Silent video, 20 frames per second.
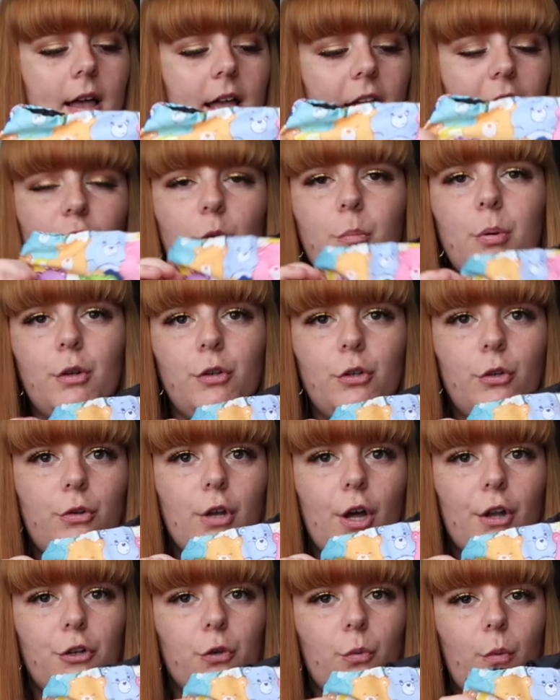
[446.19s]
if you put nude
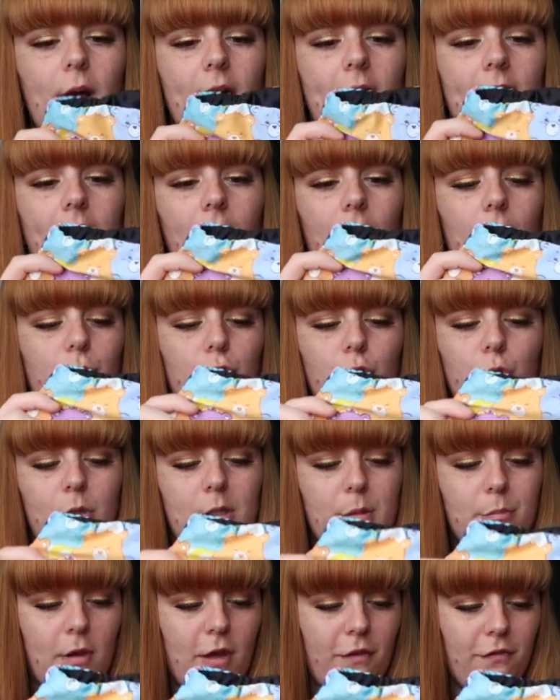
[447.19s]
underwear, I'm sure
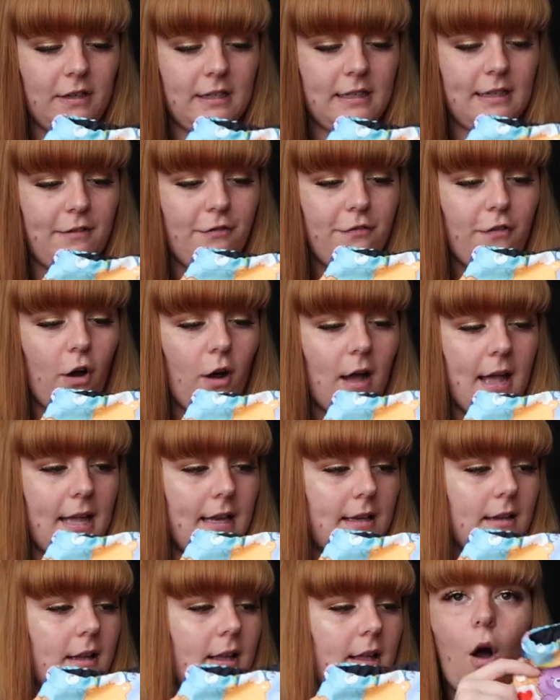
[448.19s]
it's perfectly
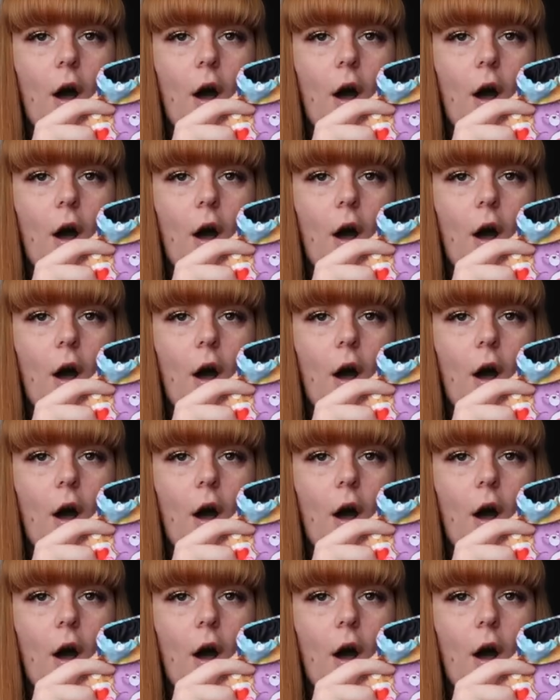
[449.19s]
fine.